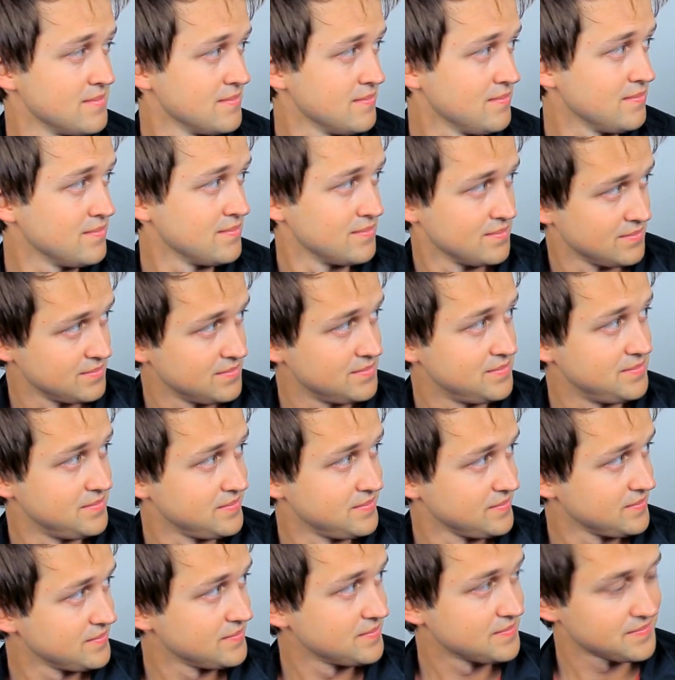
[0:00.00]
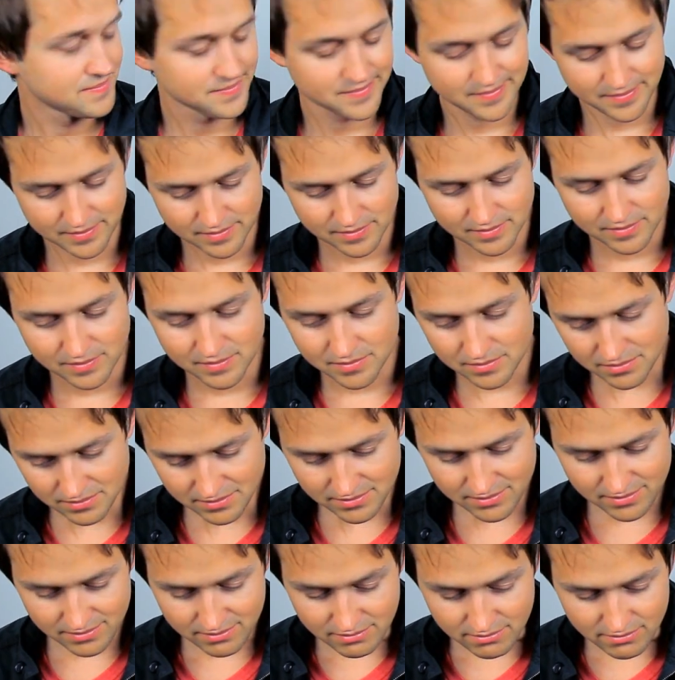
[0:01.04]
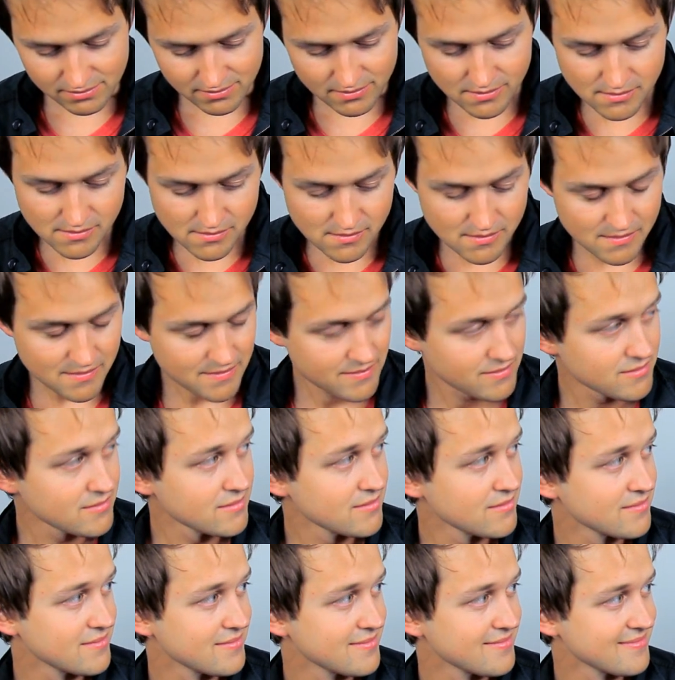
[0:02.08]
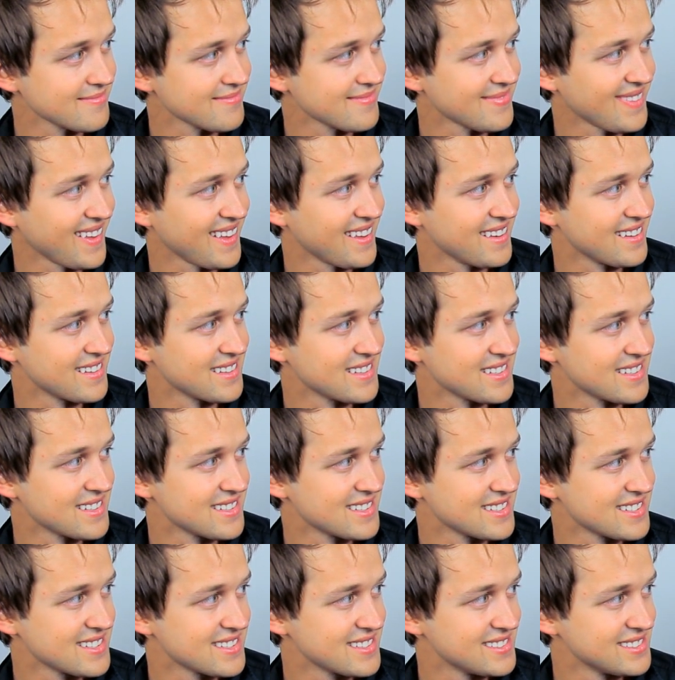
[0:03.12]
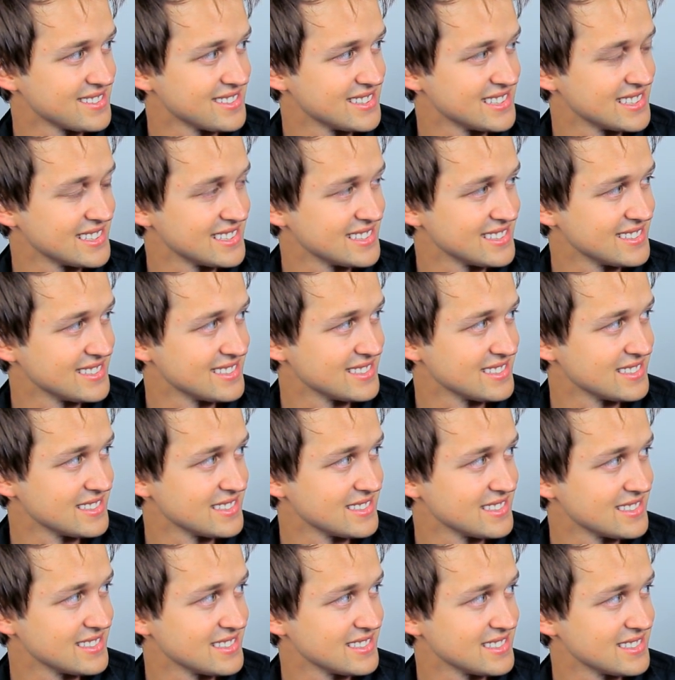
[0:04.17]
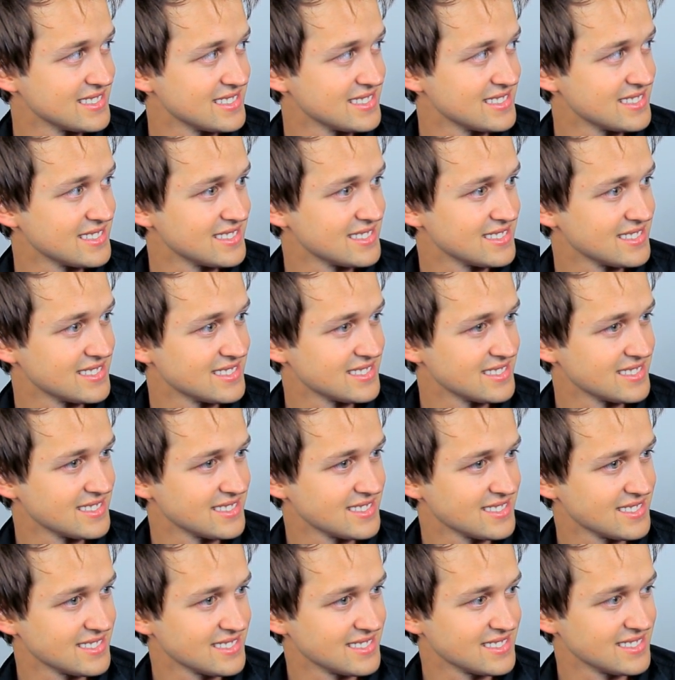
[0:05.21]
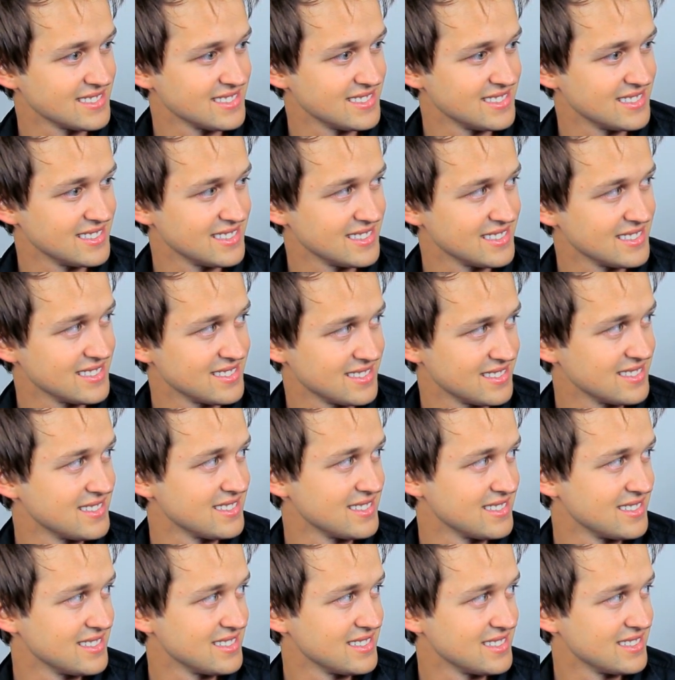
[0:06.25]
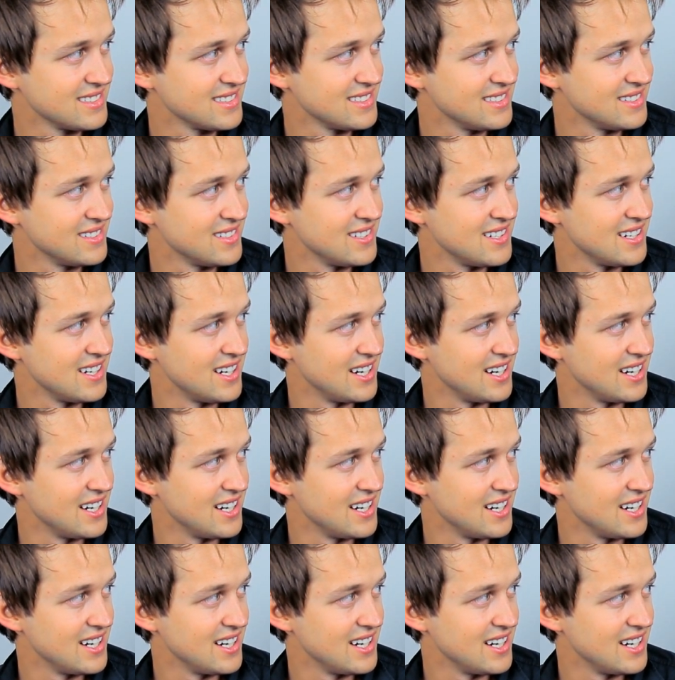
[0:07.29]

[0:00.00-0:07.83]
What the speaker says: The person shown says nothing.